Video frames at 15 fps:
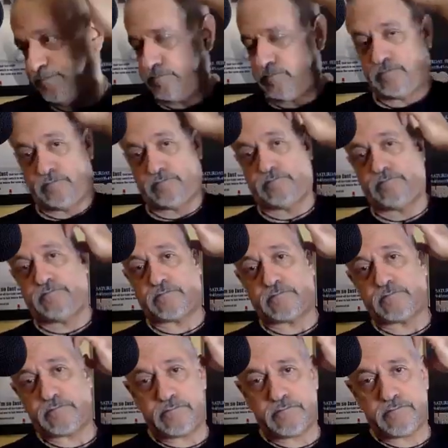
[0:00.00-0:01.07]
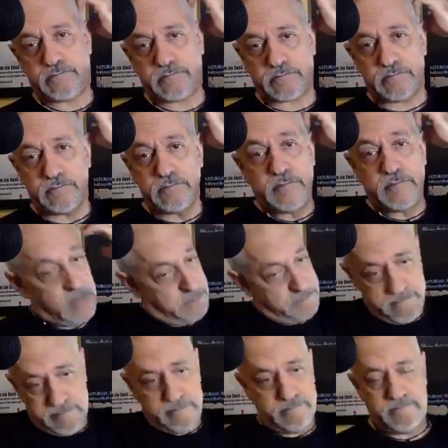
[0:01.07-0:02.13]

invested in boxing. I look forward to